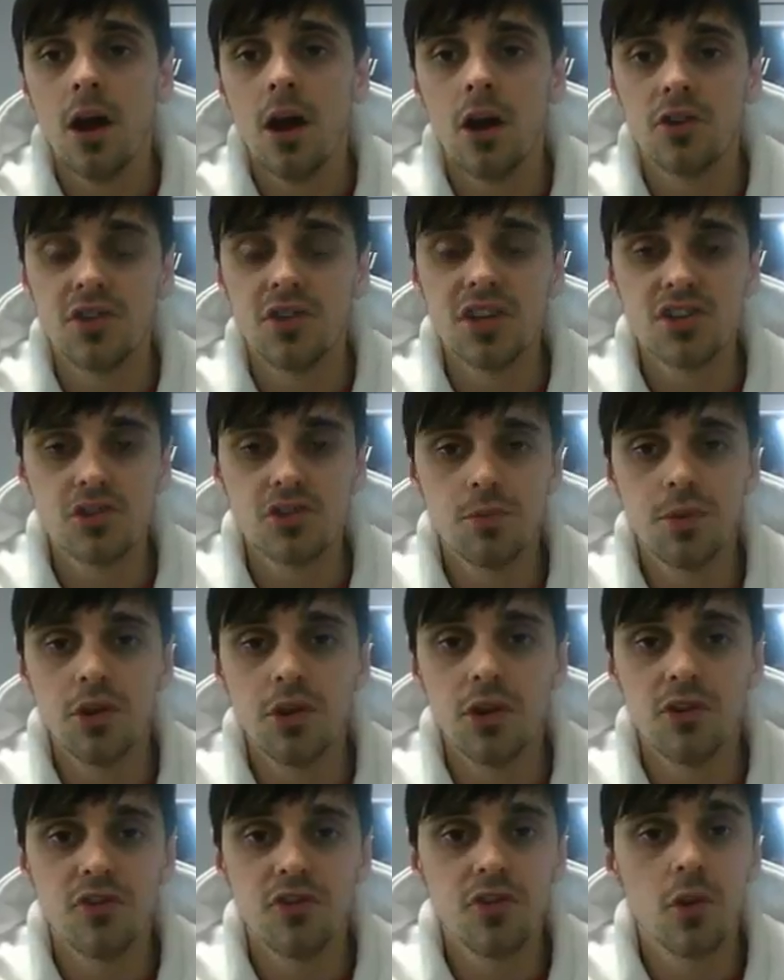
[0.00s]
are
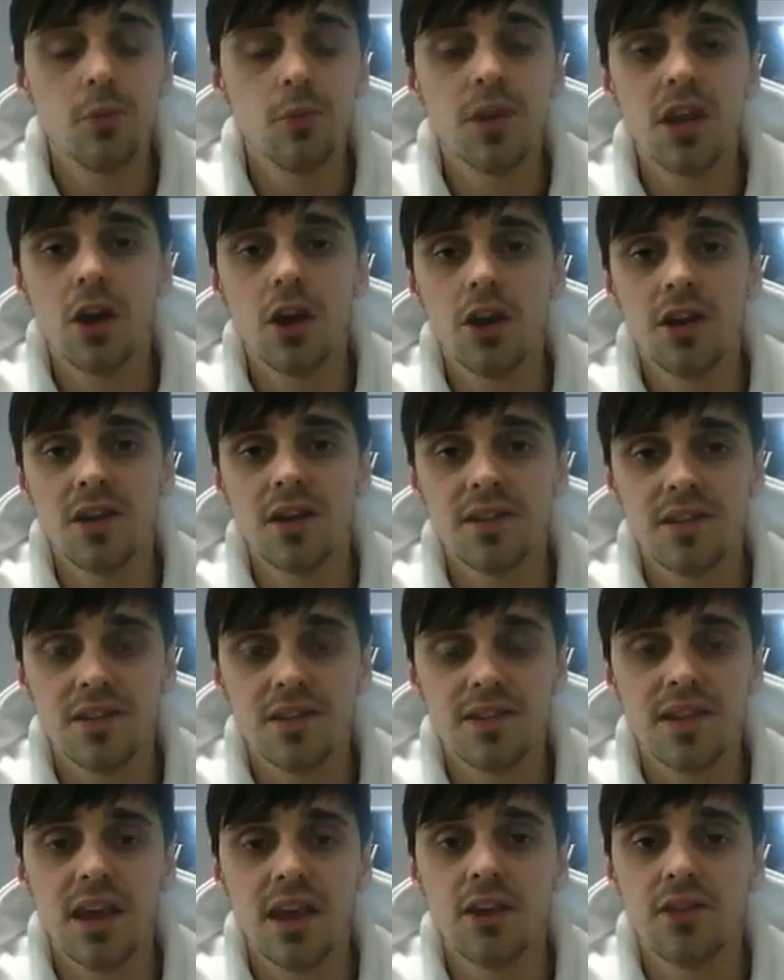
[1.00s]
distributed from the earnings
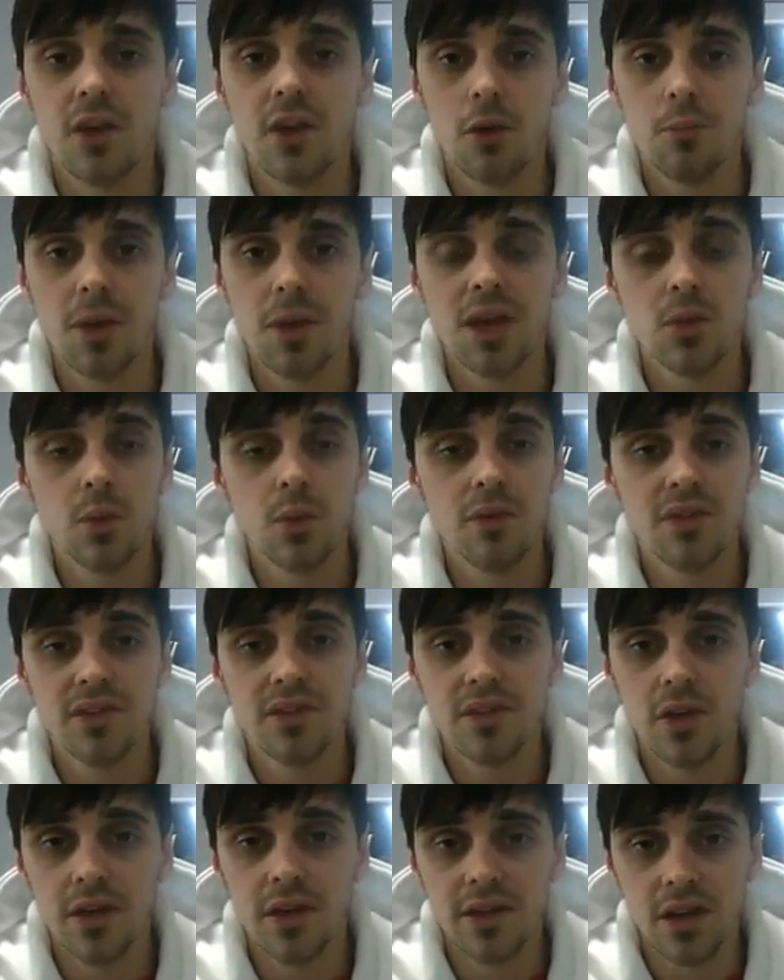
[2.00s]
and sales that are made within
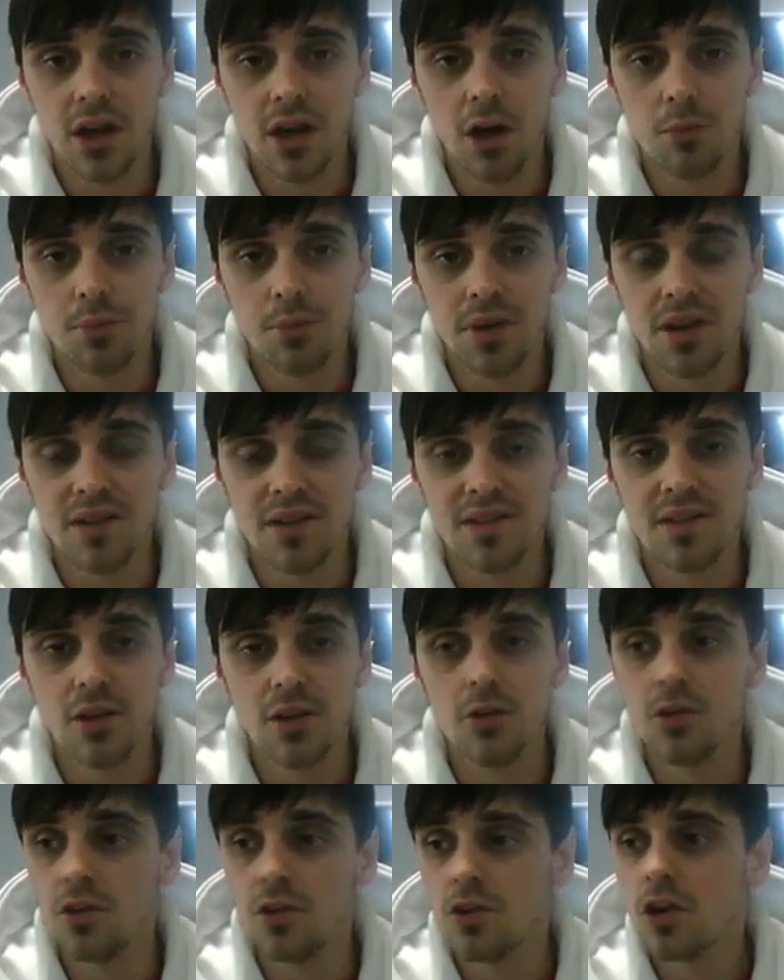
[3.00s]
inside the company. So
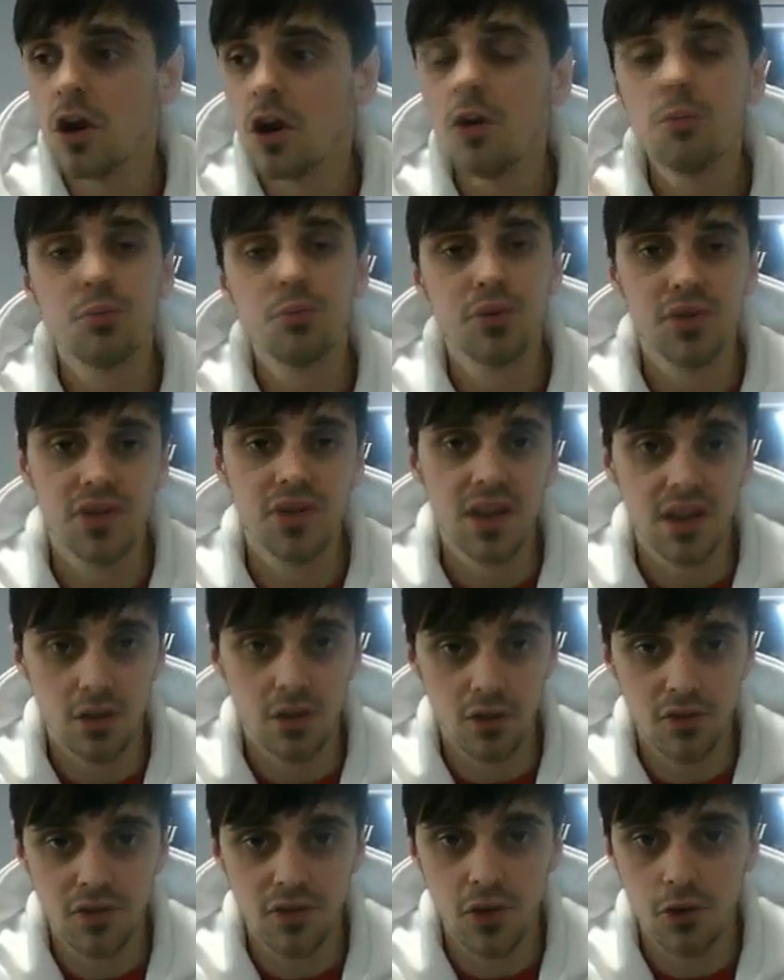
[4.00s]
you can't
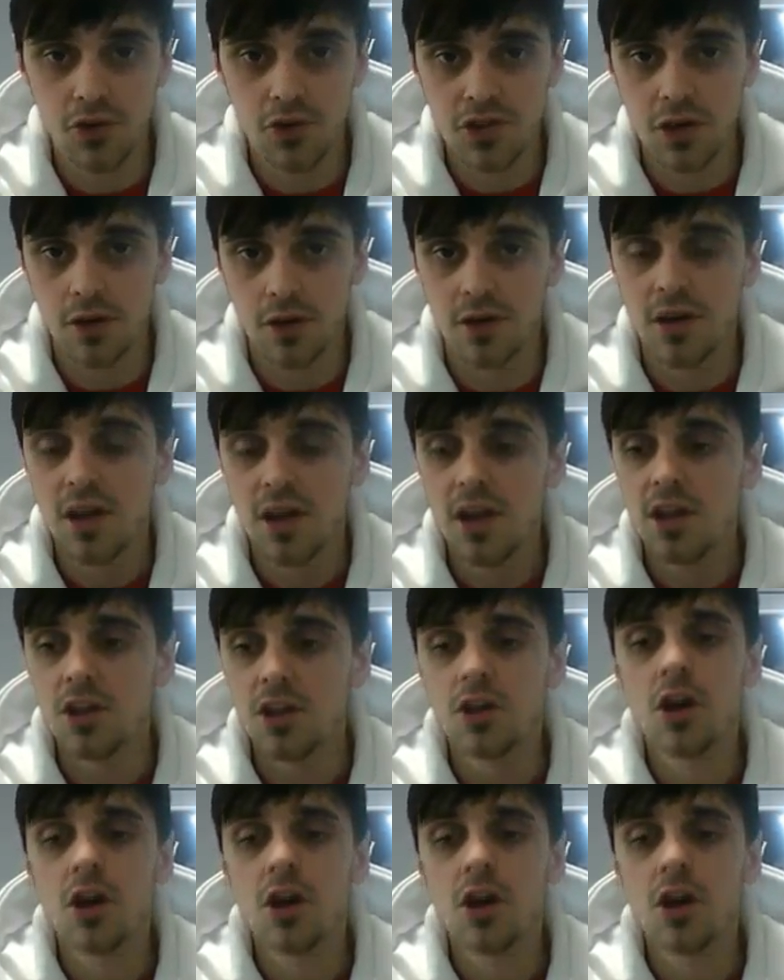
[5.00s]
predict the future. You